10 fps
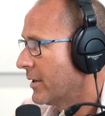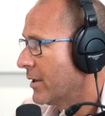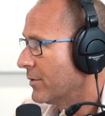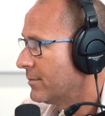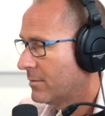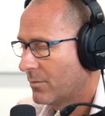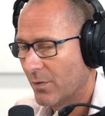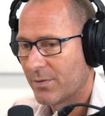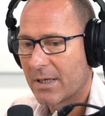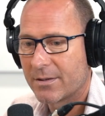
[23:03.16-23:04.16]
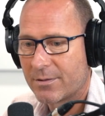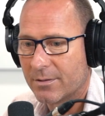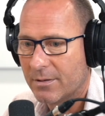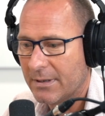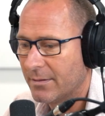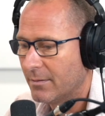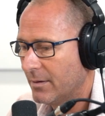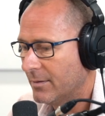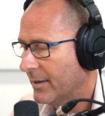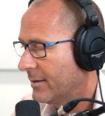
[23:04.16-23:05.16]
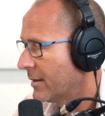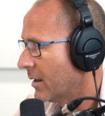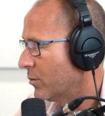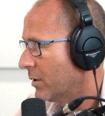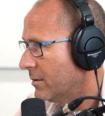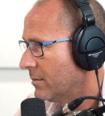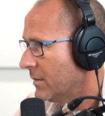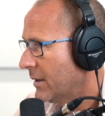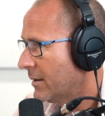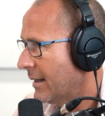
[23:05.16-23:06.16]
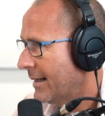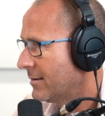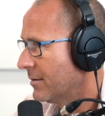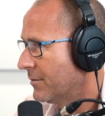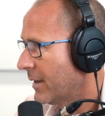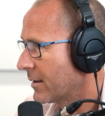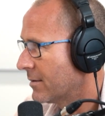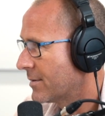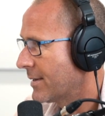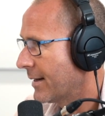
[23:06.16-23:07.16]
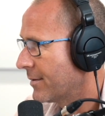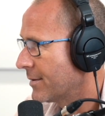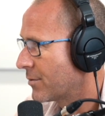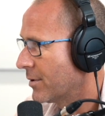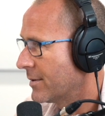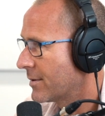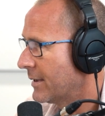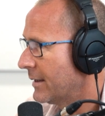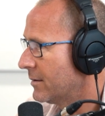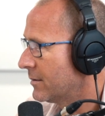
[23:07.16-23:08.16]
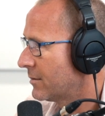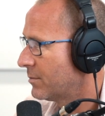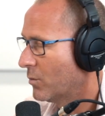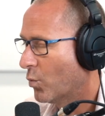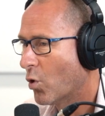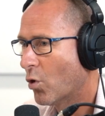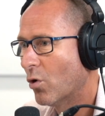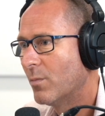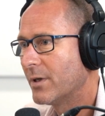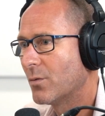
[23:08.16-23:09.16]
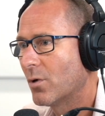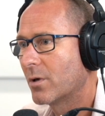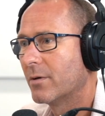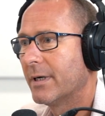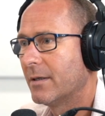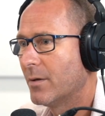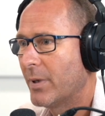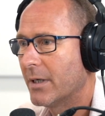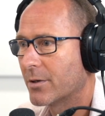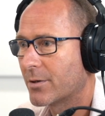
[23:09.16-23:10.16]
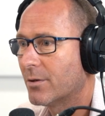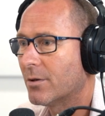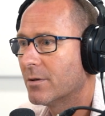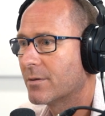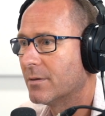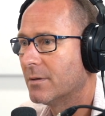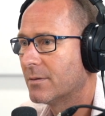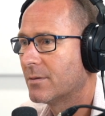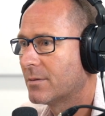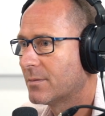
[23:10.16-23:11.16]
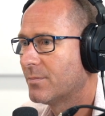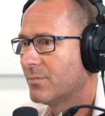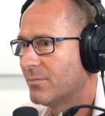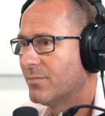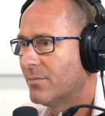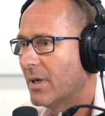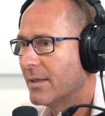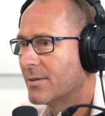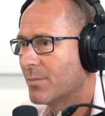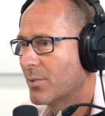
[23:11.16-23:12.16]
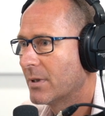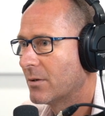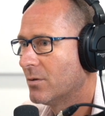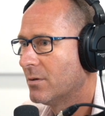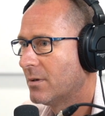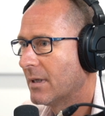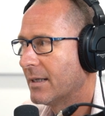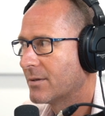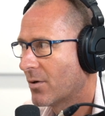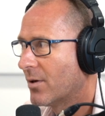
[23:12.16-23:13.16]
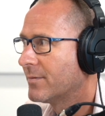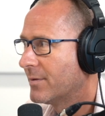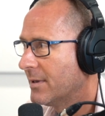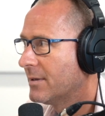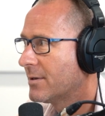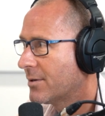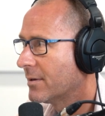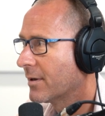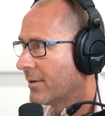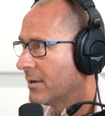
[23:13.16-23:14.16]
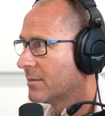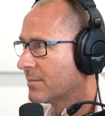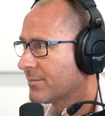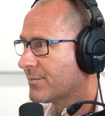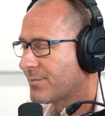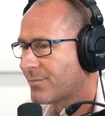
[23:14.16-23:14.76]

I know we've, we've touched on it in, in detail, but yeah, add to the fact that it's southeast Queensland, it's warm, and you're walking around in a pair of shorts, and it's mate, it's a pretty good uh, time for the industry, I think. And, yeah. and